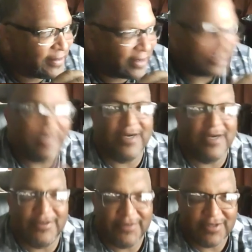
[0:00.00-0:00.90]

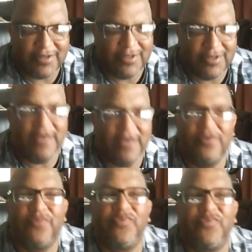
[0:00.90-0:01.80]
love, you, and
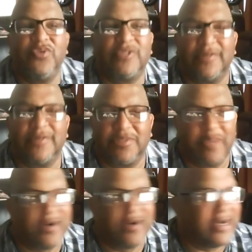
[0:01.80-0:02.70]
the fruits of the
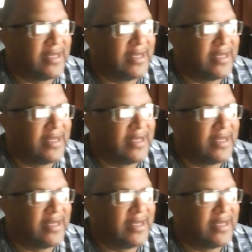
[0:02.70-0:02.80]
spirit,